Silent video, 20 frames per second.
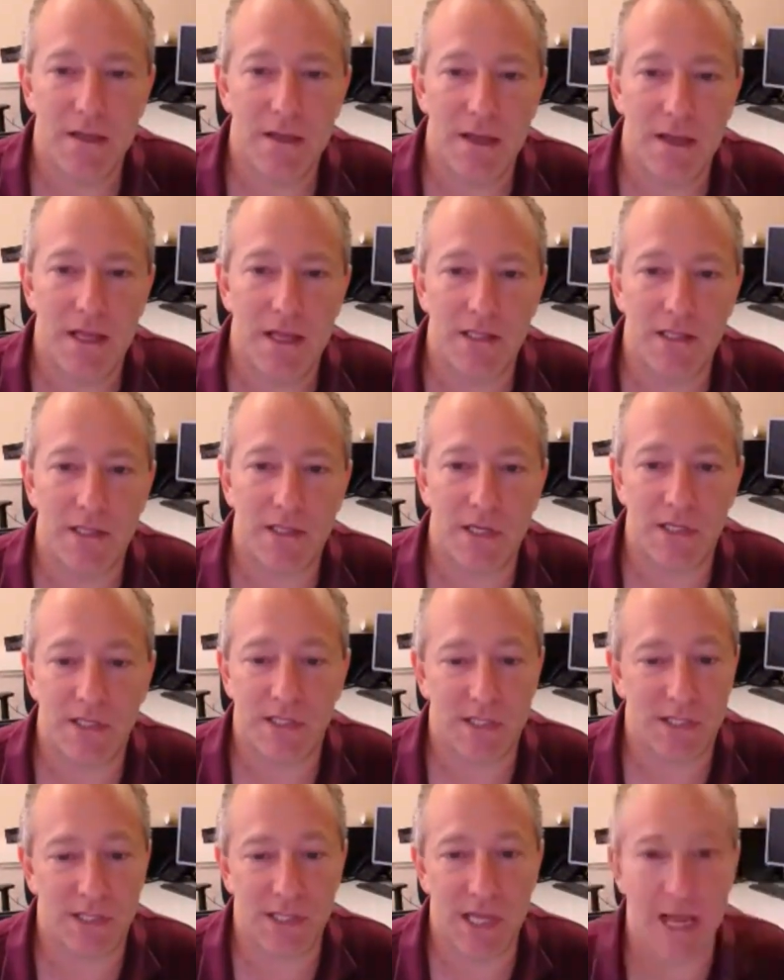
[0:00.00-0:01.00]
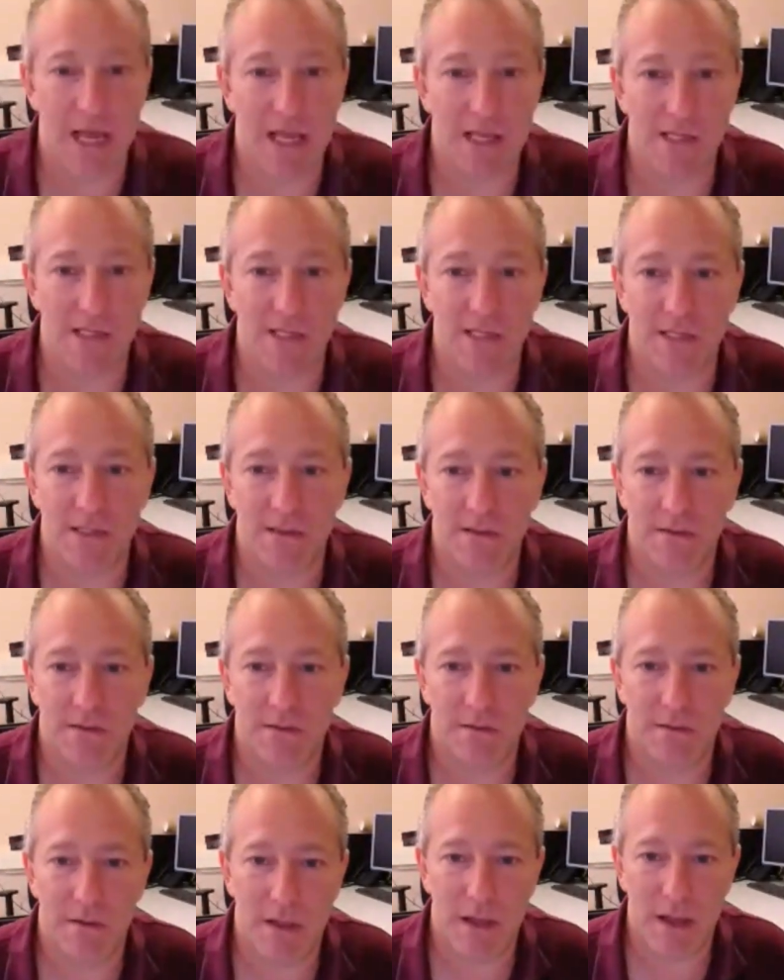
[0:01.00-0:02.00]
it just says,
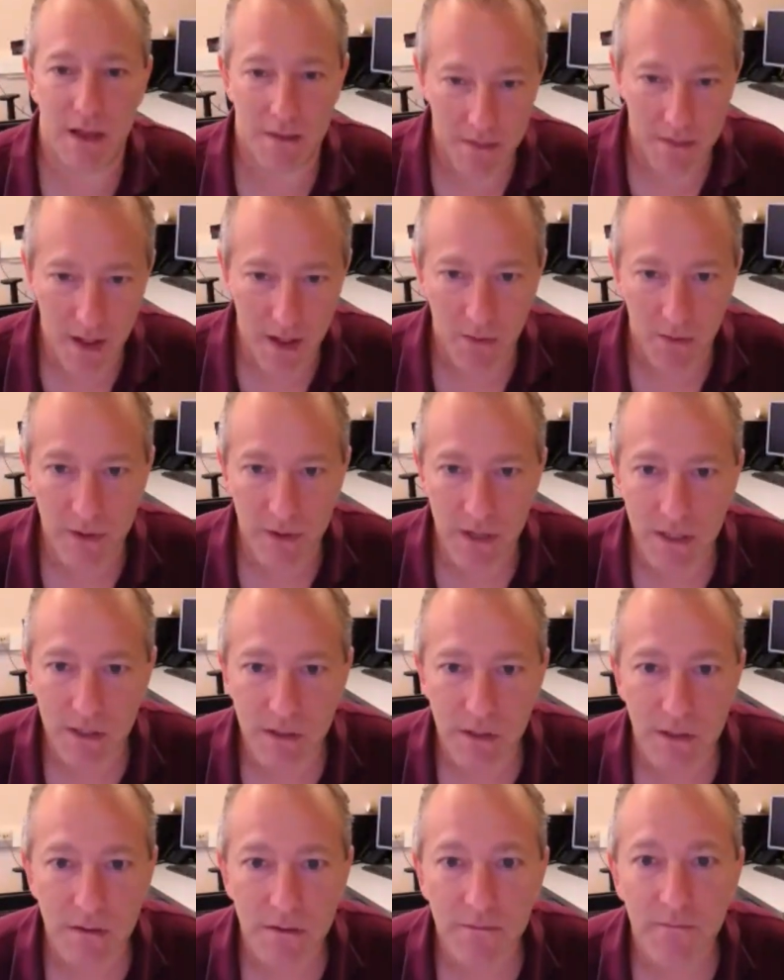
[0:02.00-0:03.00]
I'll, I'll read it to you.